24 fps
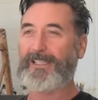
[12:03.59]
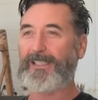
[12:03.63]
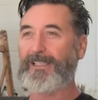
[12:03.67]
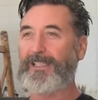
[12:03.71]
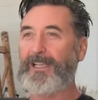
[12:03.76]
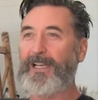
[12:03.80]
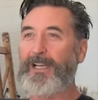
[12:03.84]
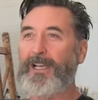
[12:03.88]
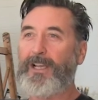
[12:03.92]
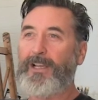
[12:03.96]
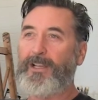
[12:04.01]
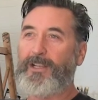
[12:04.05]
And
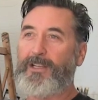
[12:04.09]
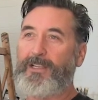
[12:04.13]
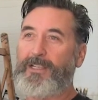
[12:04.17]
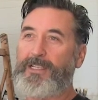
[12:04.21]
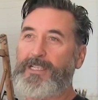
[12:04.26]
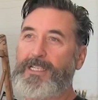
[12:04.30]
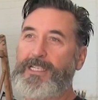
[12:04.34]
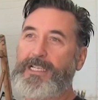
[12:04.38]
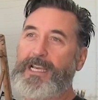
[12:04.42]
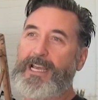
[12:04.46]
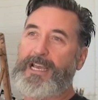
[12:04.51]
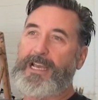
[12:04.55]

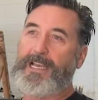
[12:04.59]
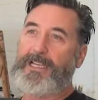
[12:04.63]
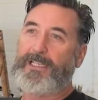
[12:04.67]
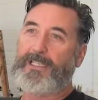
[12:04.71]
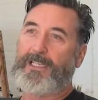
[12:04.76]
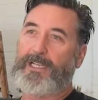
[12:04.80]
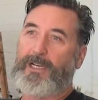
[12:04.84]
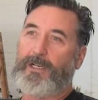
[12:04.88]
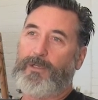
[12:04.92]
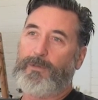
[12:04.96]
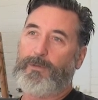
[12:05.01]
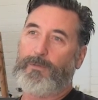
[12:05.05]
yeah,
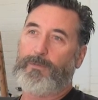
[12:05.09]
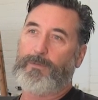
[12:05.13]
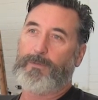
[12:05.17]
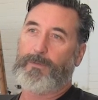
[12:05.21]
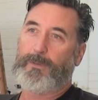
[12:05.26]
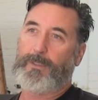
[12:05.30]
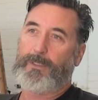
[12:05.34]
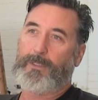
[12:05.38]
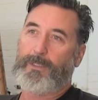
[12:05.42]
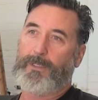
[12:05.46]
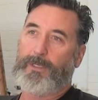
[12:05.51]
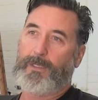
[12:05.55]
so,
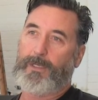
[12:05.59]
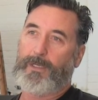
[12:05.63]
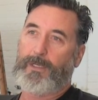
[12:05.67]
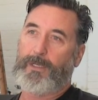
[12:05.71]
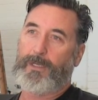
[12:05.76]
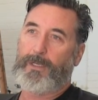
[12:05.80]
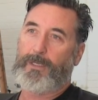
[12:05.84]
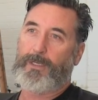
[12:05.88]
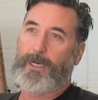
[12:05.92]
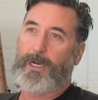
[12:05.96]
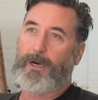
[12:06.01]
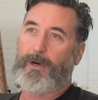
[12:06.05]

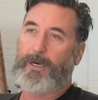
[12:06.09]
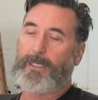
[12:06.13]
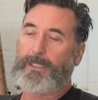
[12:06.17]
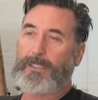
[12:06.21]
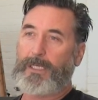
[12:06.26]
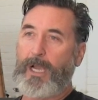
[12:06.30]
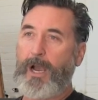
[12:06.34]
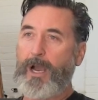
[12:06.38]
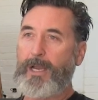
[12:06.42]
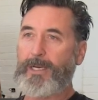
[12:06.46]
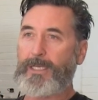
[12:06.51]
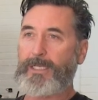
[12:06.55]
you know, I was
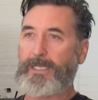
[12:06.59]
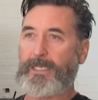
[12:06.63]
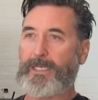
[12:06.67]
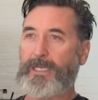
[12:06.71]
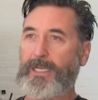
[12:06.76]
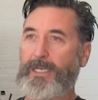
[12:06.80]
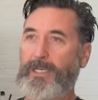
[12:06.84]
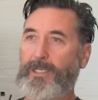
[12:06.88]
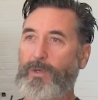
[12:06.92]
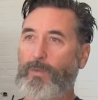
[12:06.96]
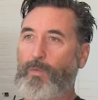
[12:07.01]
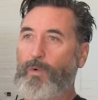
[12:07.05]
kind of
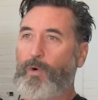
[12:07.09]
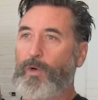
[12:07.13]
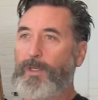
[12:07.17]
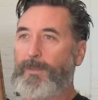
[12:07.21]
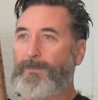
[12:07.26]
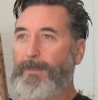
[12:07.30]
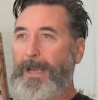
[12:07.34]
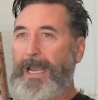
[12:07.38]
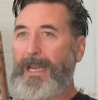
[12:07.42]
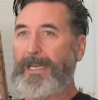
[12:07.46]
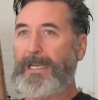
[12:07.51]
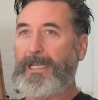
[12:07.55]
steered
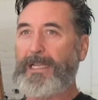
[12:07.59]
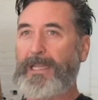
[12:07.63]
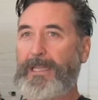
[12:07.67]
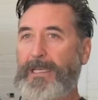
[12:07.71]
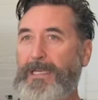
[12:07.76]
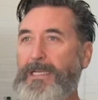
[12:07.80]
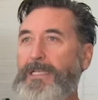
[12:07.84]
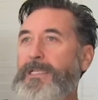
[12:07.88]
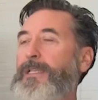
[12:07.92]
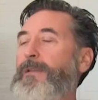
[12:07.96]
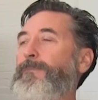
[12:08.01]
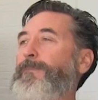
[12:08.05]
toward painting
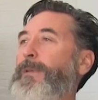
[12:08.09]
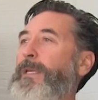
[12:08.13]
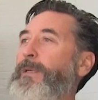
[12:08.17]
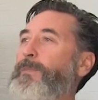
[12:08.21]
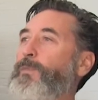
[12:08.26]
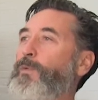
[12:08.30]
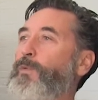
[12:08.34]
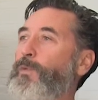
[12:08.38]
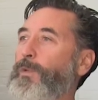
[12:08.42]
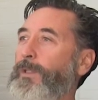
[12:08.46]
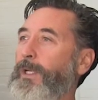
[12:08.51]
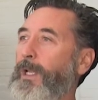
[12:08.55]
things that
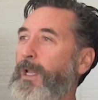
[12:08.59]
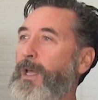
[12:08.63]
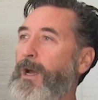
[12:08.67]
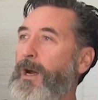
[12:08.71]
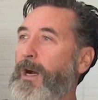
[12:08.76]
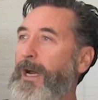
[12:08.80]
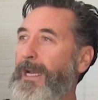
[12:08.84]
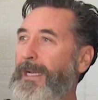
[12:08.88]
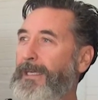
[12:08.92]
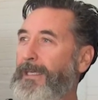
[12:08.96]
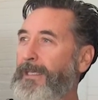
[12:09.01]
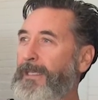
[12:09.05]
people would
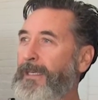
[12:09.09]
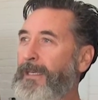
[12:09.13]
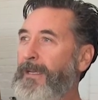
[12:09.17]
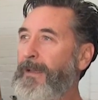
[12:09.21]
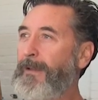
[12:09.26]
like,